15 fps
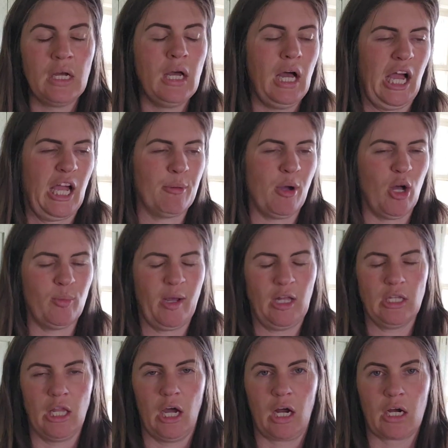I am all about
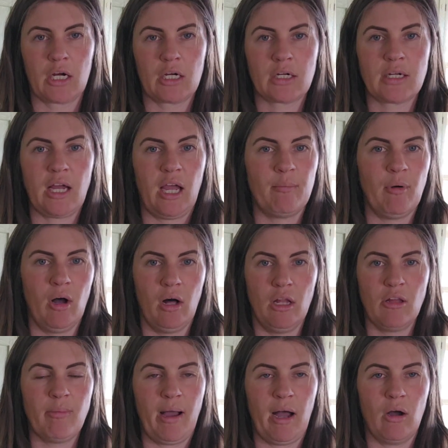lard. I'm all
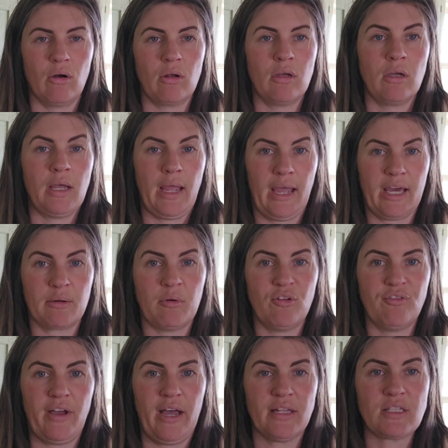about animal
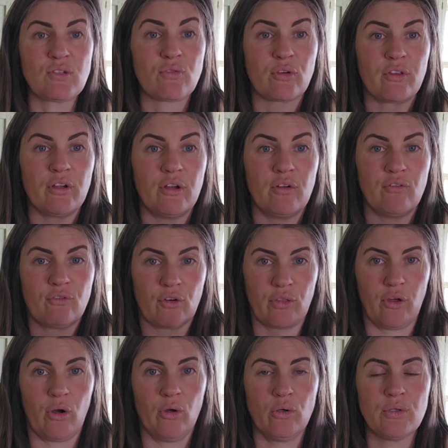fats for
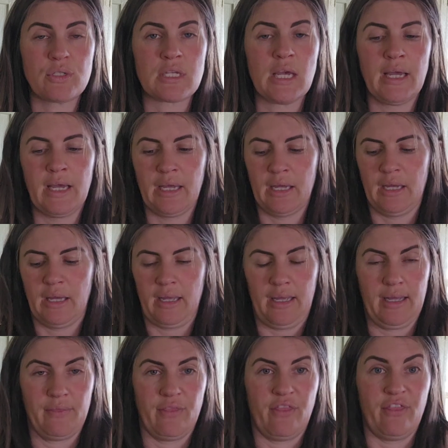those,
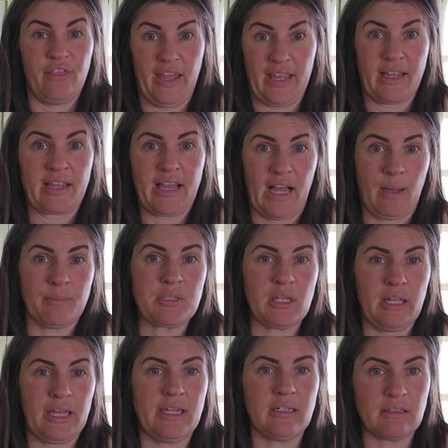and they
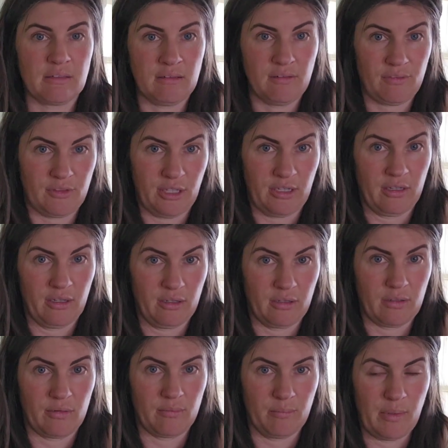encapsulate the
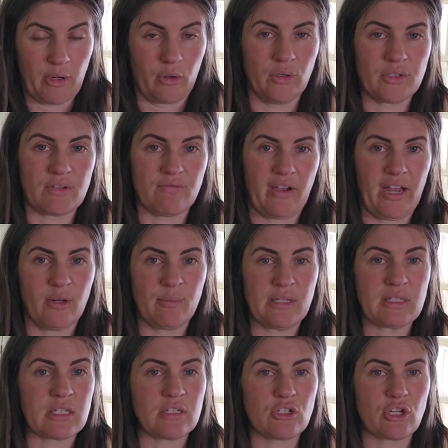minerals and
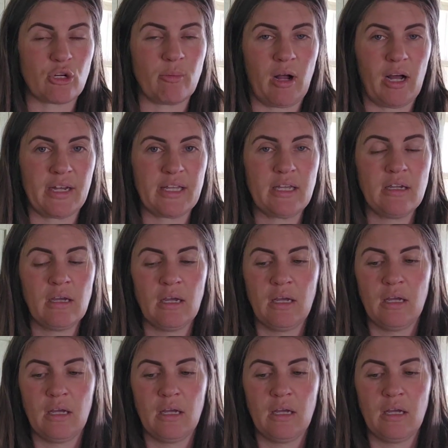vitamins into your body.